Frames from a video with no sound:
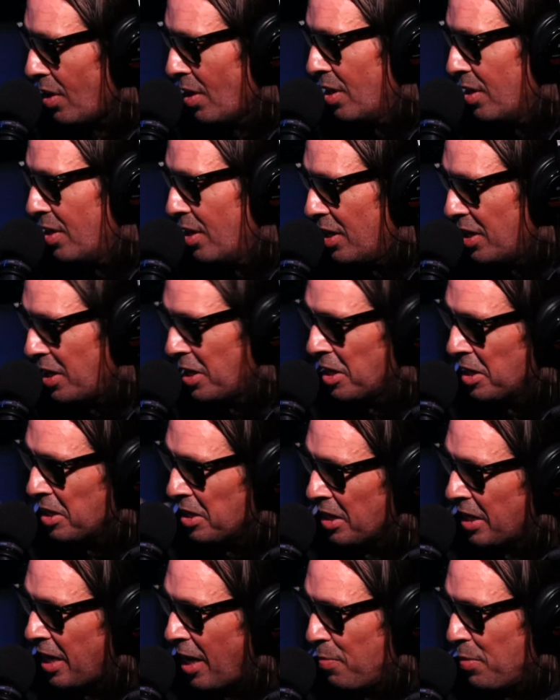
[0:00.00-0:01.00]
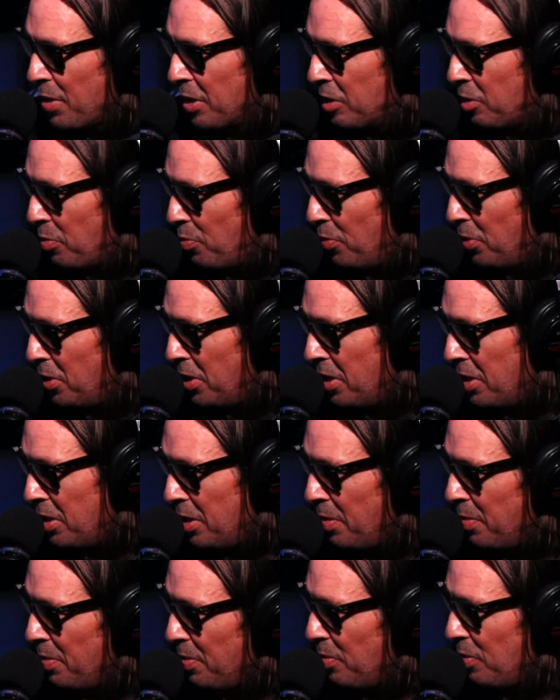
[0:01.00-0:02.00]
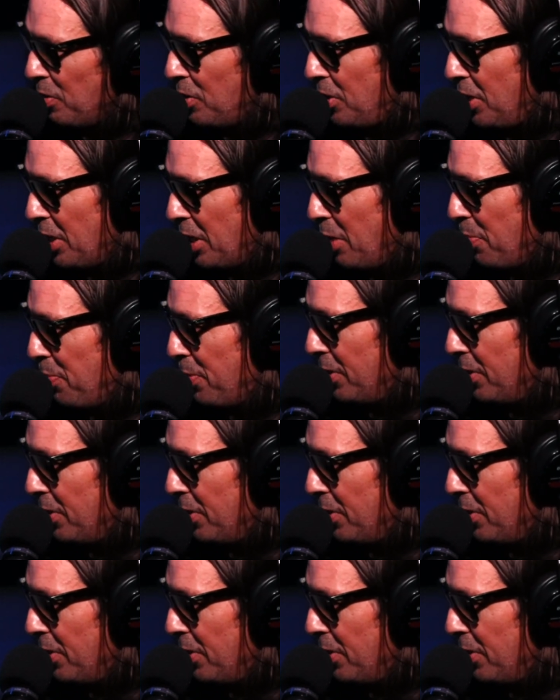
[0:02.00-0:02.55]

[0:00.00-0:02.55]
And then uh, it got me in some really sticky